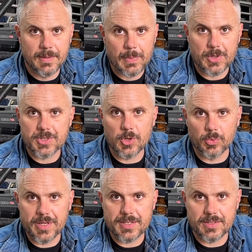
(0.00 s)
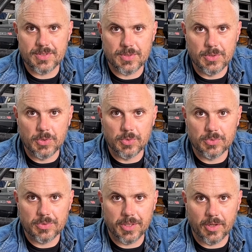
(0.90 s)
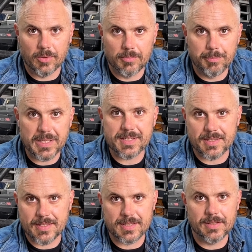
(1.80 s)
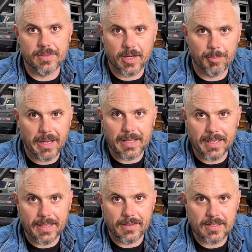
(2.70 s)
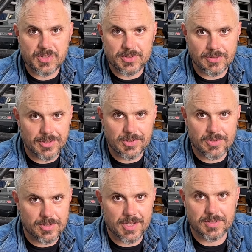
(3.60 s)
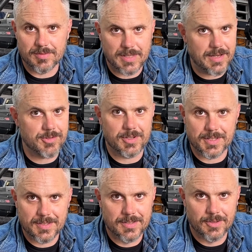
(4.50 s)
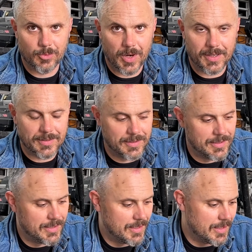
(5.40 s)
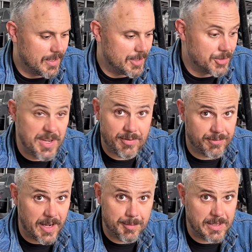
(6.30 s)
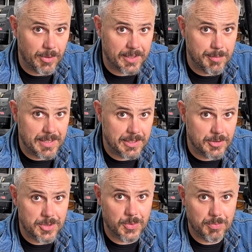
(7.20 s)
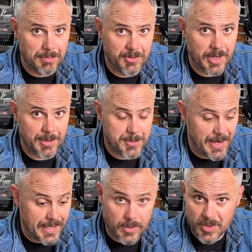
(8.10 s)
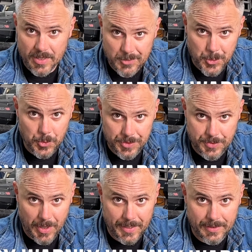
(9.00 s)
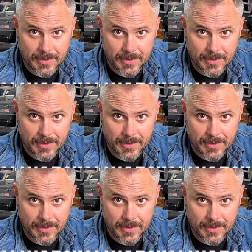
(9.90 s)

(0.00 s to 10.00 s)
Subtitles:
there's no reason to, beast this in there by hand. That's just dangerous, right? You'll never find me recommending you do very much by hand. We have tools, right?